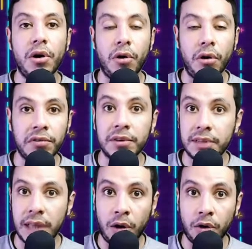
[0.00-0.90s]
of
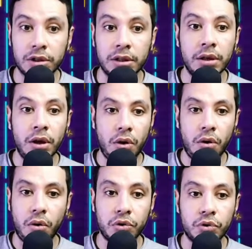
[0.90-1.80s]
the hotel
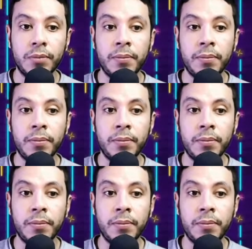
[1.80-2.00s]
also.